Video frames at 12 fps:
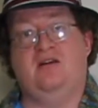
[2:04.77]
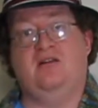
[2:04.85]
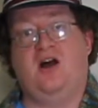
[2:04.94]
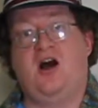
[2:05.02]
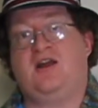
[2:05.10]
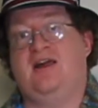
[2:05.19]

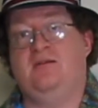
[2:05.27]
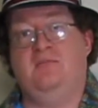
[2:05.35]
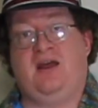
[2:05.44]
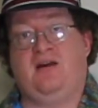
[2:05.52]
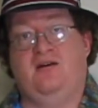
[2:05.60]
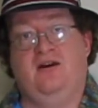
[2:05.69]
locking
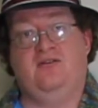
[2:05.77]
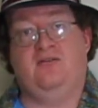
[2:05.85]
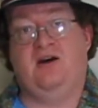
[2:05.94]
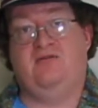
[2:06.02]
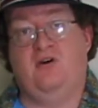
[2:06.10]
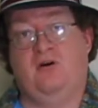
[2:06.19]
mechanism
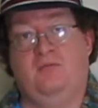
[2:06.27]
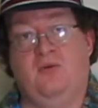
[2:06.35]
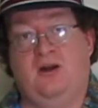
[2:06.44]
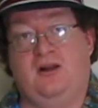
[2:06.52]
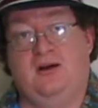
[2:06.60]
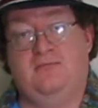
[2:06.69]
of your
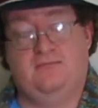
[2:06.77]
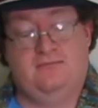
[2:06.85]
umbrella.